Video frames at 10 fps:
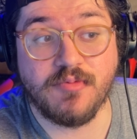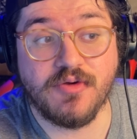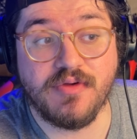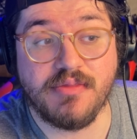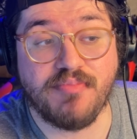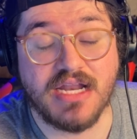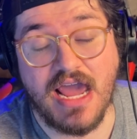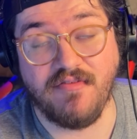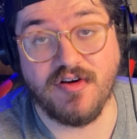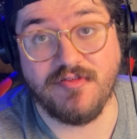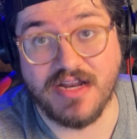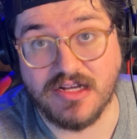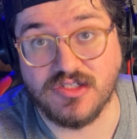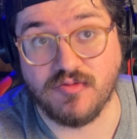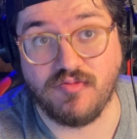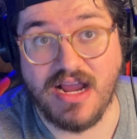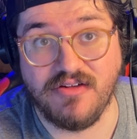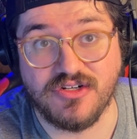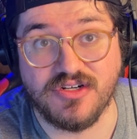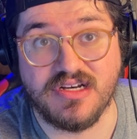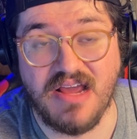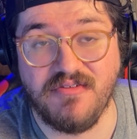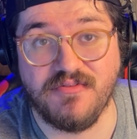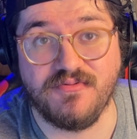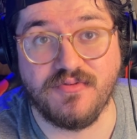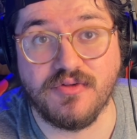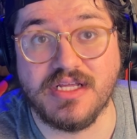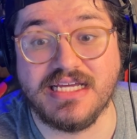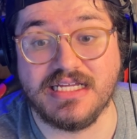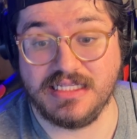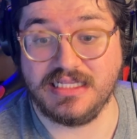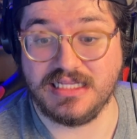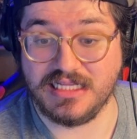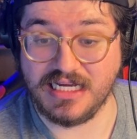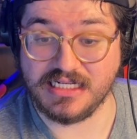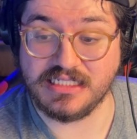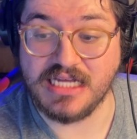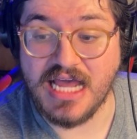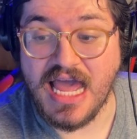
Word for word: movie, but everyone else around her never fully clicks.